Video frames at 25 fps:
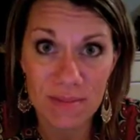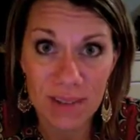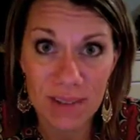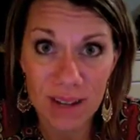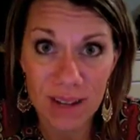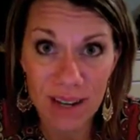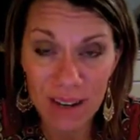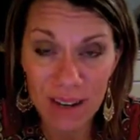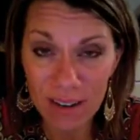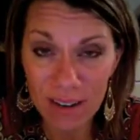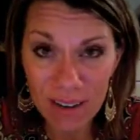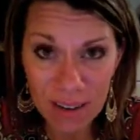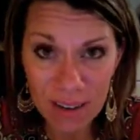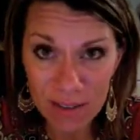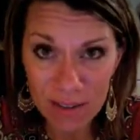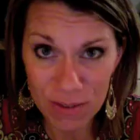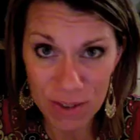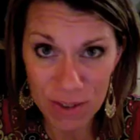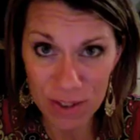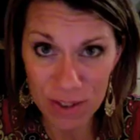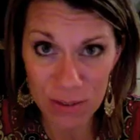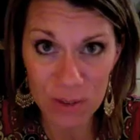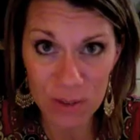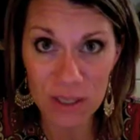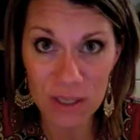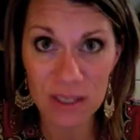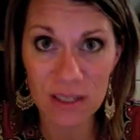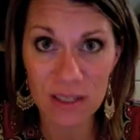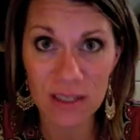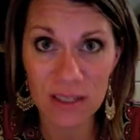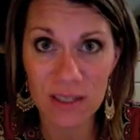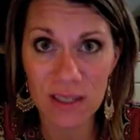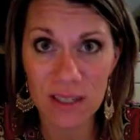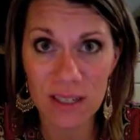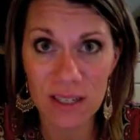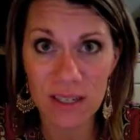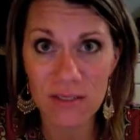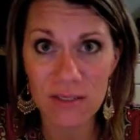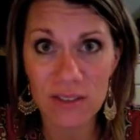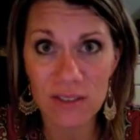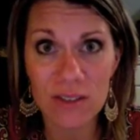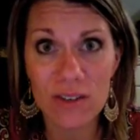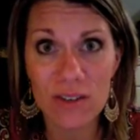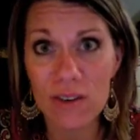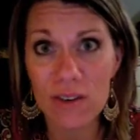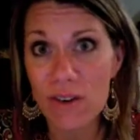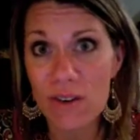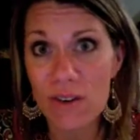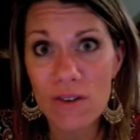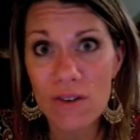area for us. We didn't
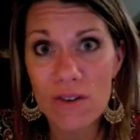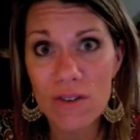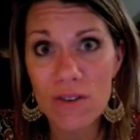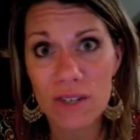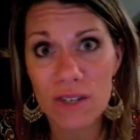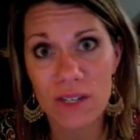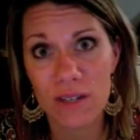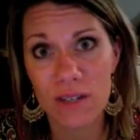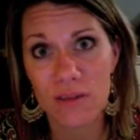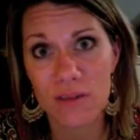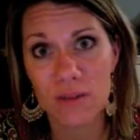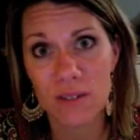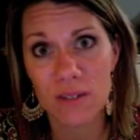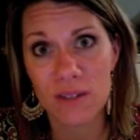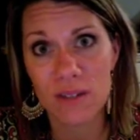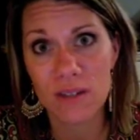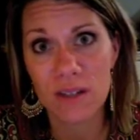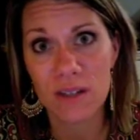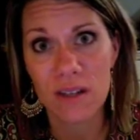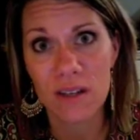even know that it was